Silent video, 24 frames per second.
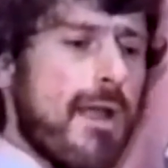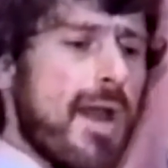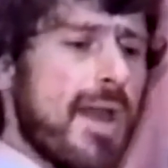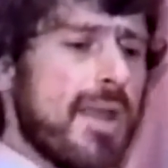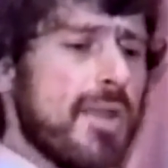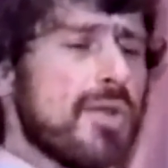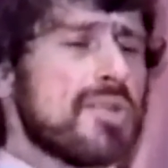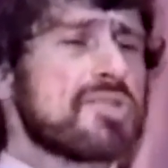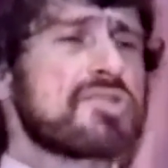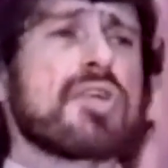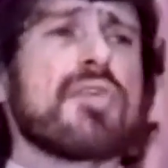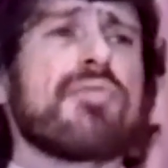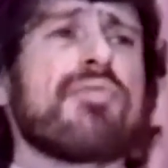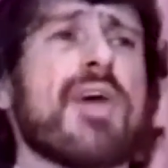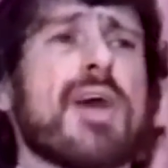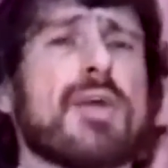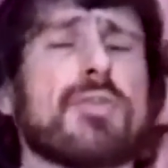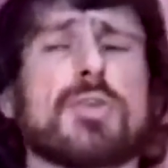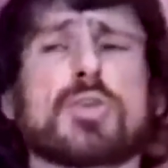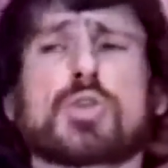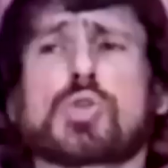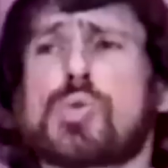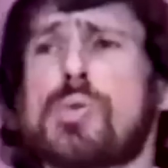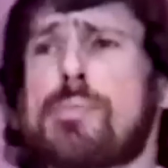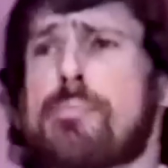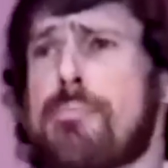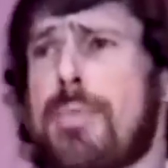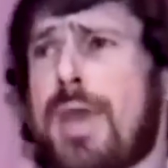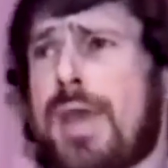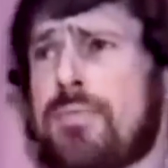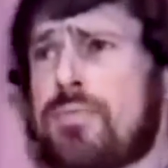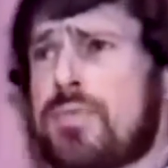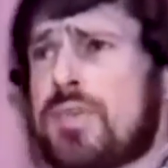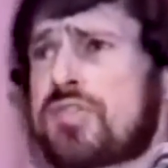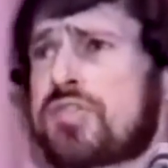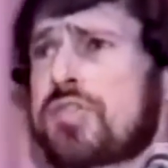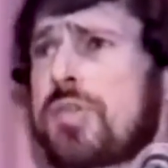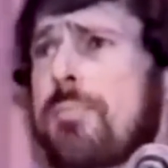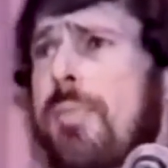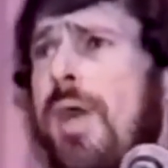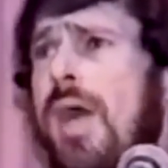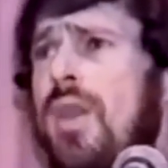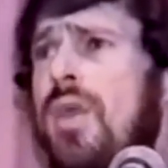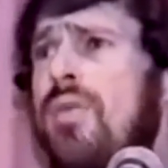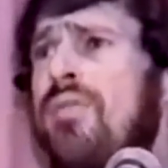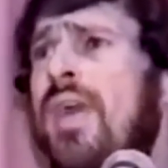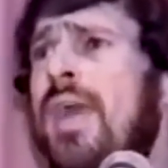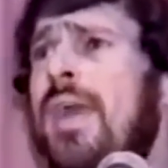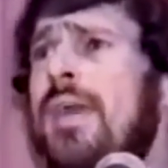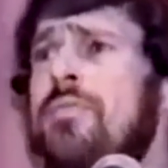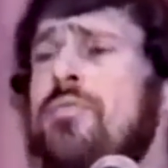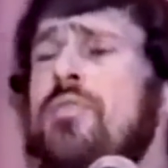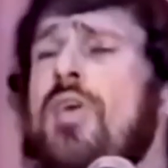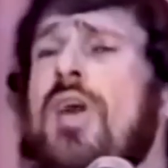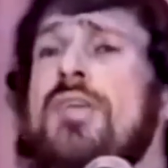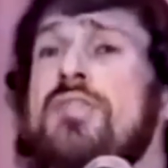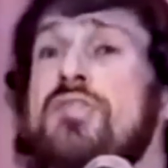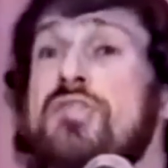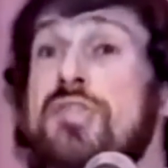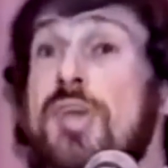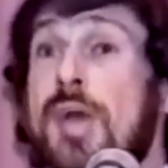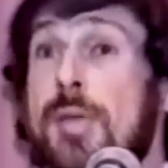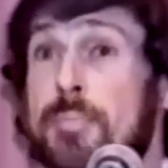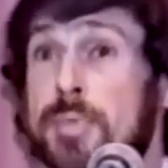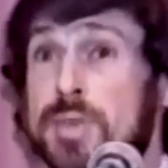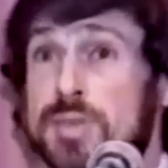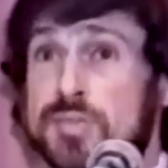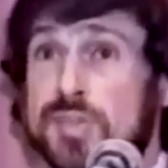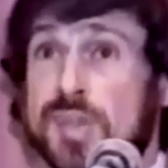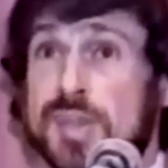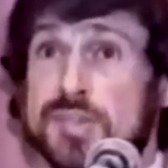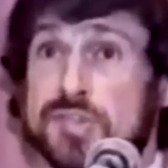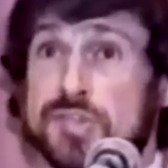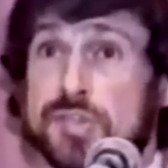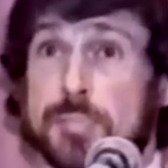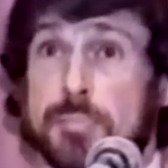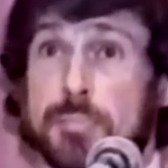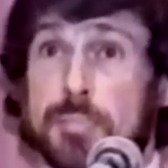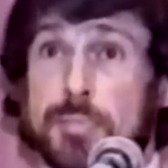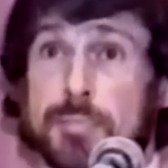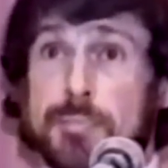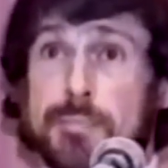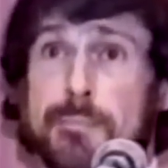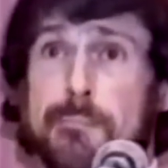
I also found a tremendous amount of anti Semitism